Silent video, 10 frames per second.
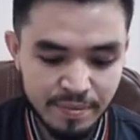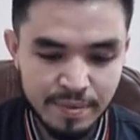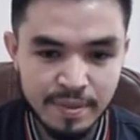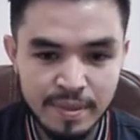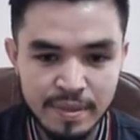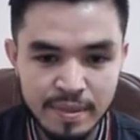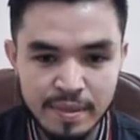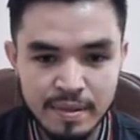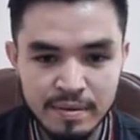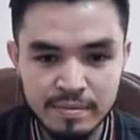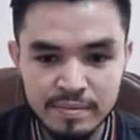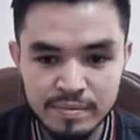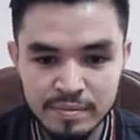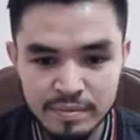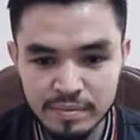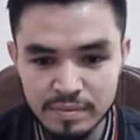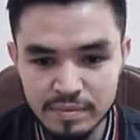[no speech]